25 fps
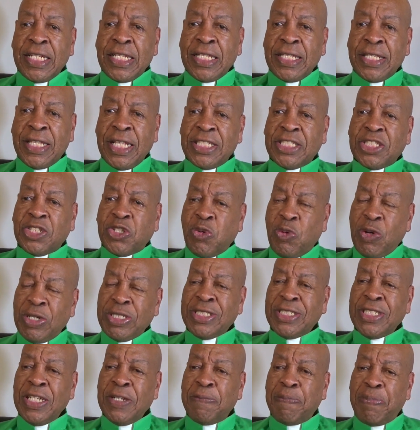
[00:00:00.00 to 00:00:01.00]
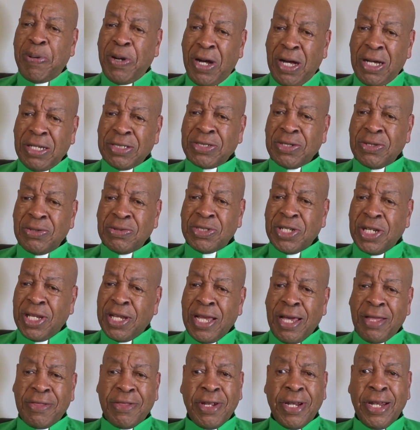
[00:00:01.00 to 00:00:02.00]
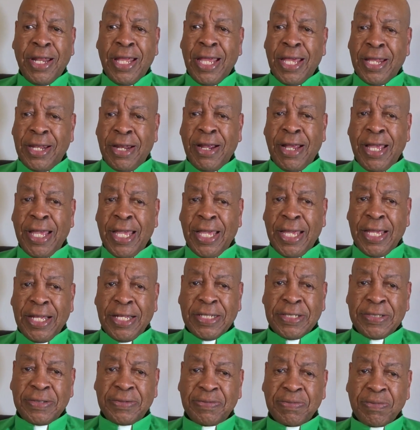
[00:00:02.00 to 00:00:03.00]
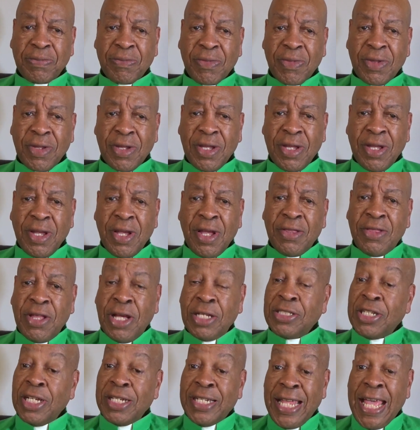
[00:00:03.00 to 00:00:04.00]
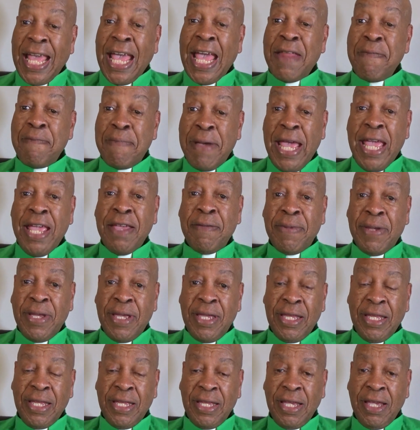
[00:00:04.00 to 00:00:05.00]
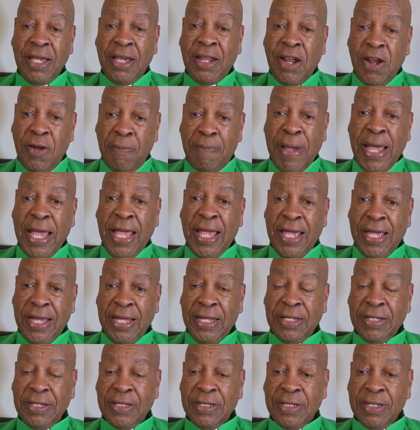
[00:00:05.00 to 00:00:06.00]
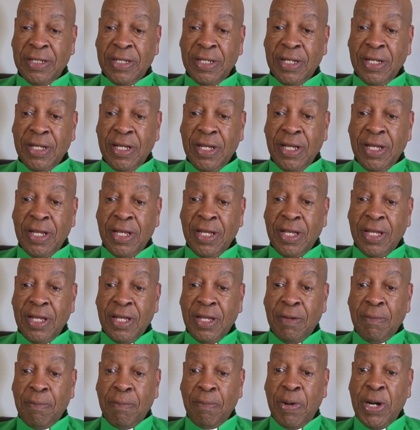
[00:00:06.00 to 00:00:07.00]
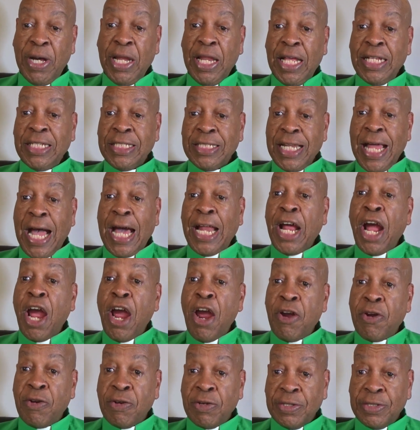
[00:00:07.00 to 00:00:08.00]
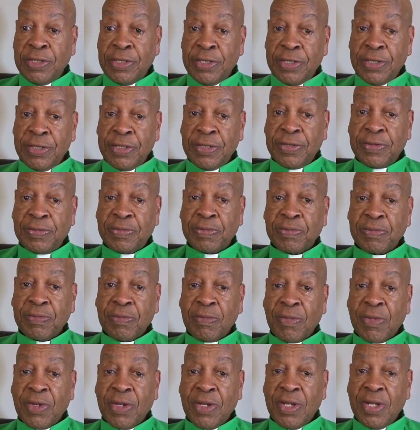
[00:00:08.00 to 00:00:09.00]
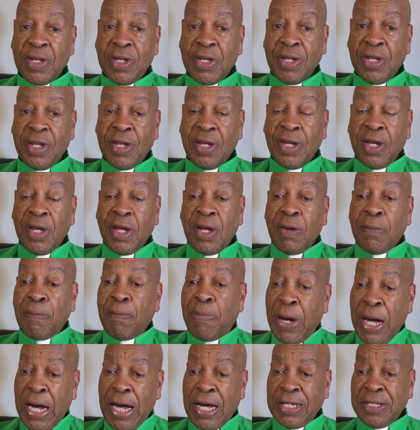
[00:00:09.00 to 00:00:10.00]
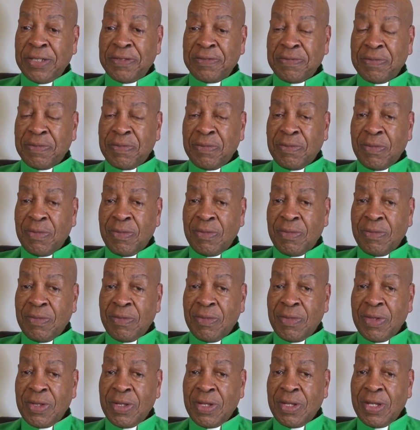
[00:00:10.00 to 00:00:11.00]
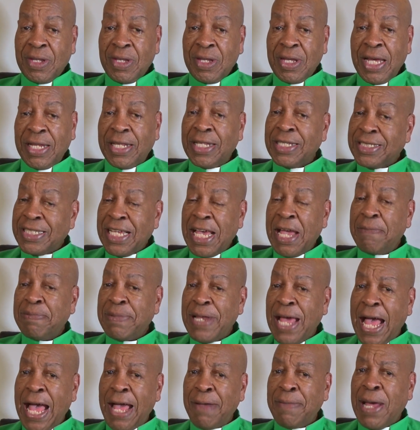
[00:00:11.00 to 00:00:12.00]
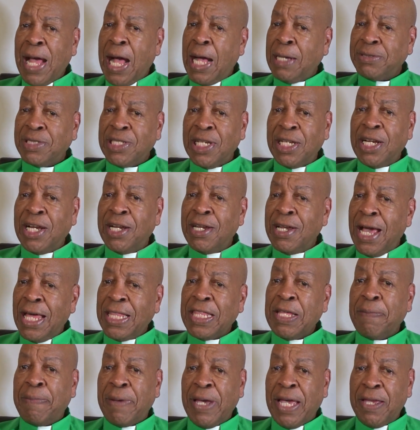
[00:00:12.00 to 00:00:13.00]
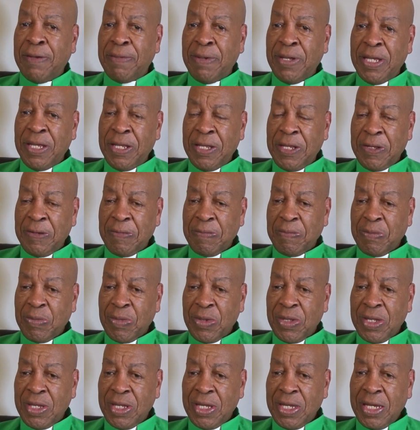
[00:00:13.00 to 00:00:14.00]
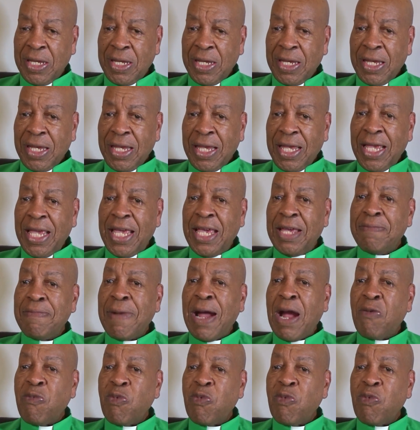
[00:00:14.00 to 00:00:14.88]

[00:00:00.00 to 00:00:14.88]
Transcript: this twisted puzzle together in her head. There's a dead baby in her bed, but it's not hers. But at the same time, now I've seen another baby in my